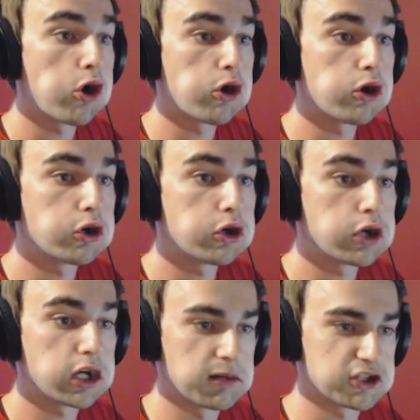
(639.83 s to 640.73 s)
Flying.
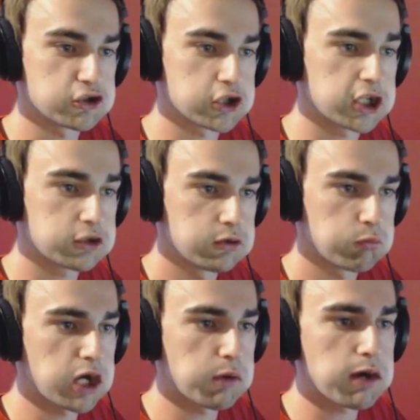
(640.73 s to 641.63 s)
Am I doing good?
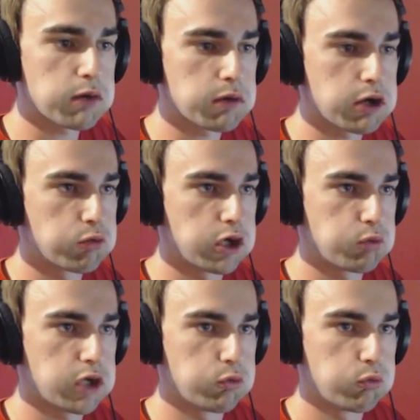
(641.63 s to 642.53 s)
Whoa, whoa, whoa,
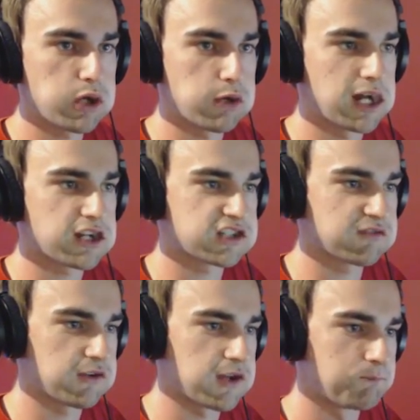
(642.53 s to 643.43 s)
whoa, whoa, whoa, whoa. How did I
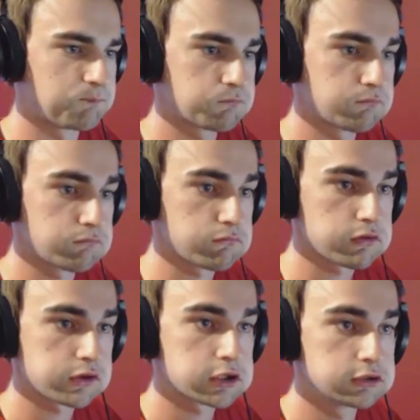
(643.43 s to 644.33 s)
survive that?
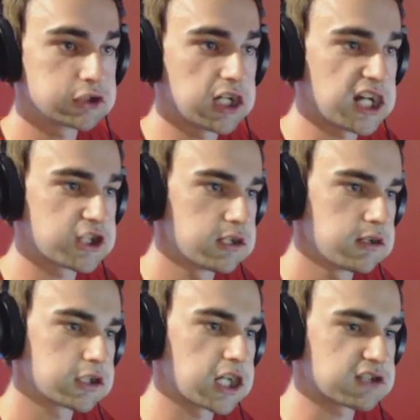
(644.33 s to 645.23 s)
Guys!
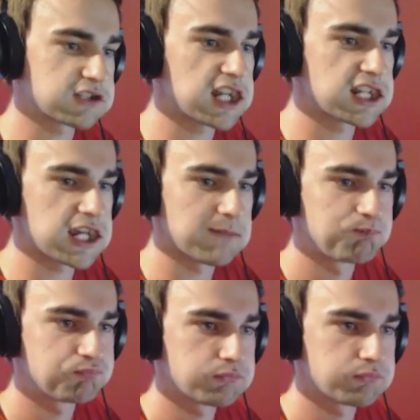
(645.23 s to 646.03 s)
Guys, I'm killing it!